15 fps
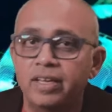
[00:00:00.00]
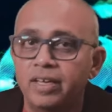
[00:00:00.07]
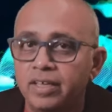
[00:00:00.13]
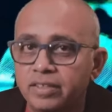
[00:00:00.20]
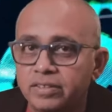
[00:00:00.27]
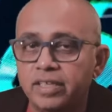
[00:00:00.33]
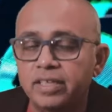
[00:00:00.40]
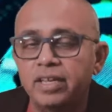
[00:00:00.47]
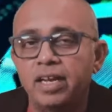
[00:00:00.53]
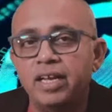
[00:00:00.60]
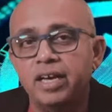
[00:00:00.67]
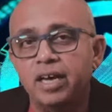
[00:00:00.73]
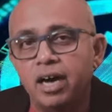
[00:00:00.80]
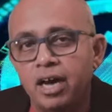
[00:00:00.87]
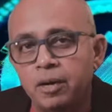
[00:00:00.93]
signaling
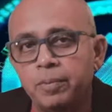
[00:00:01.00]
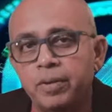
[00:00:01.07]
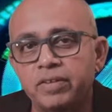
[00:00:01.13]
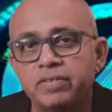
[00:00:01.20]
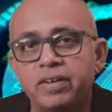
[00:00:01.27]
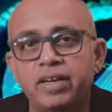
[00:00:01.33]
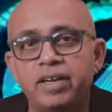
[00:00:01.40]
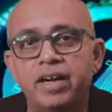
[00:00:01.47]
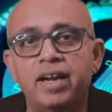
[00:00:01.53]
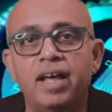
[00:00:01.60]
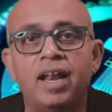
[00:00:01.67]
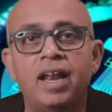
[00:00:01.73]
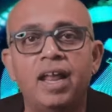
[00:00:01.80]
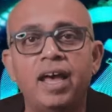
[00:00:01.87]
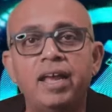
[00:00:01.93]
unprecedented
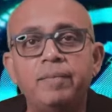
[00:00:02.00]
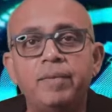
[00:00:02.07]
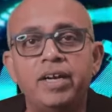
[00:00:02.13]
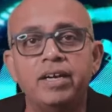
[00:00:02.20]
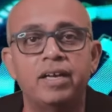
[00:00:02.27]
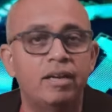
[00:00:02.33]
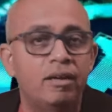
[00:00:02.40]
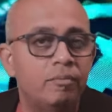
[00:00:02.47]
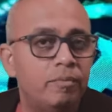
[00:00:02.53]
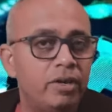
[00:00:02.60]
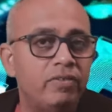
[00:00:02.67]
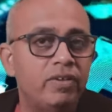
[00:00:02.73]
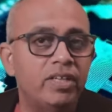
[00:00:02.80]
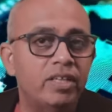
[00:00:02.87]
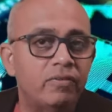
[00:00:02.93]
alignment
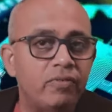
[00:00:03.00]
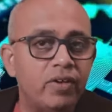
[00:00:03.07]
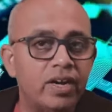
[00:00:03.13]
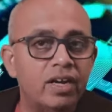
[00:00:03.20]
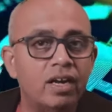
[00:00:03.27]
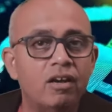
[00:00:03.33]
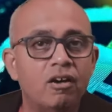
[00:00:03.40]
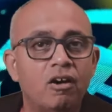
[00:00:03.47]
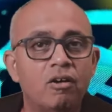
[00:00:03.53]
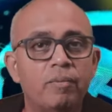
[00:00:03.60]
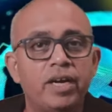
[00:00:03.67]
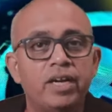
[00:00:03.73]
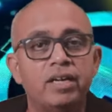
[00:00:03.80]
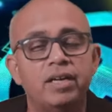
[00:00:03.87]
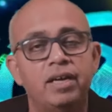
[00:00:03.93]
between the federal
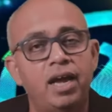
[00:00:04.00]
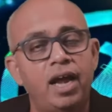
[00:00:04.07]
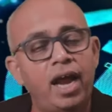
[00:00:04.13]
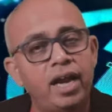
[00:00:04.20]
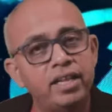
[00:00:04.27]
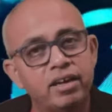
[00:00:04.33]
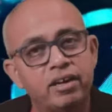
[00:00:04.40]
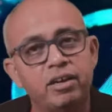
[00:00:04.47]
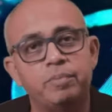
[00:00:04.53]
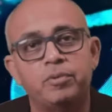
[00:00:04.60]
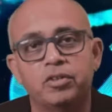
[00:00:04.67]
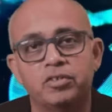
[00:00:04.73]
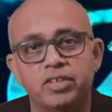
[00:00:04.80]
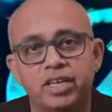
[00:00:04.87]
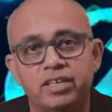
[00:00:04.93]
government and the crypto
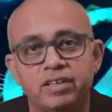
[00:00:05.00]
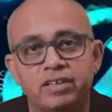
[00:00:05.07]
sector.